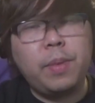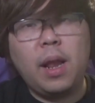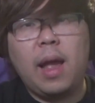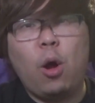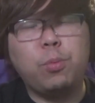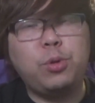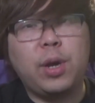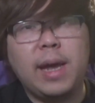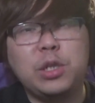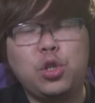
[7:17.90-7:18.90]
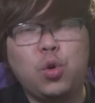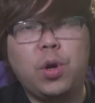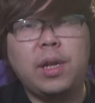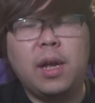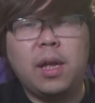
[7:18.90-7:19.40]
I hope you guys
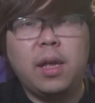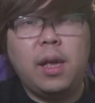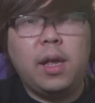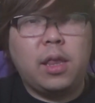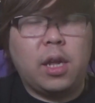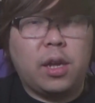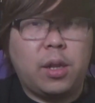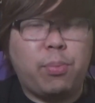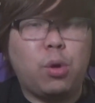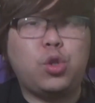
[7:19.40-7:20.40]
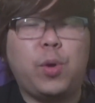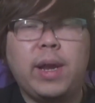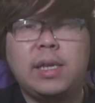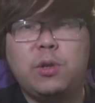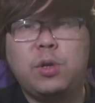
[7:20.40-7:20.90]
enjoyed the pro
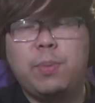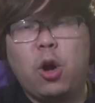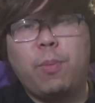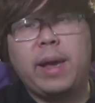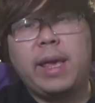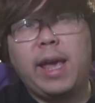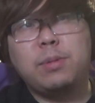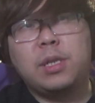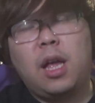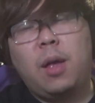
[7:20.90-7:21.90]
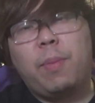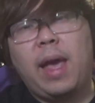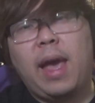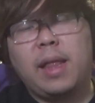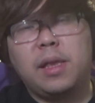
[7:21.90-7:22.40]
training series powered by GameStop.
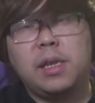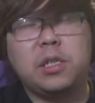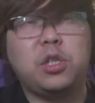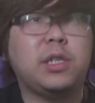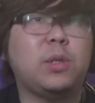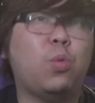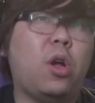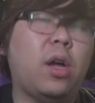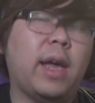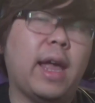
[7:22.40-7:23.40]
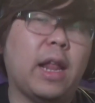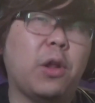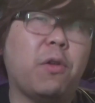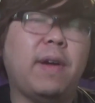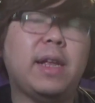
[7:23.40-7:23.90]
And this is Justin Wong, and
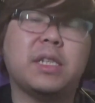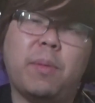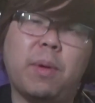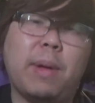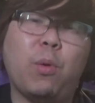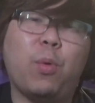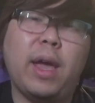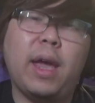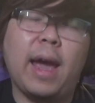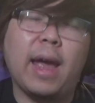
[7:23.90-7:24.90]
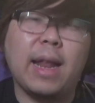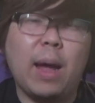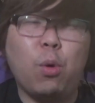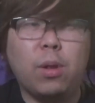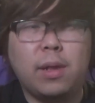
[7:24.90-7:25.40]
another fight is coming my way, and
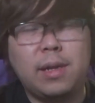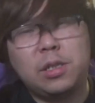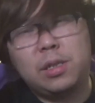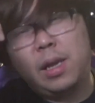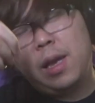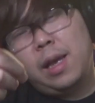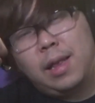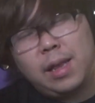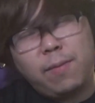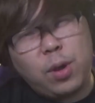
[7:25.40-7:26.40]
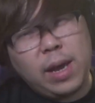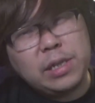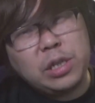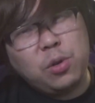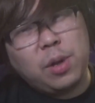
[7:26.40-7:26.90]
I will leave you
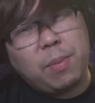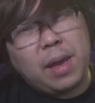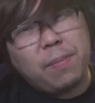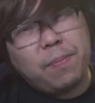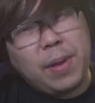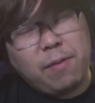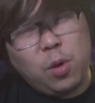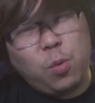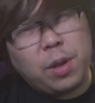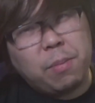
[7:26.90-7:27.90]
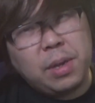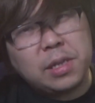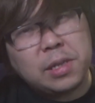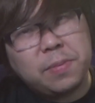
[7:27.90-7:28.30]
guys to it, man. Have a good one. Peace.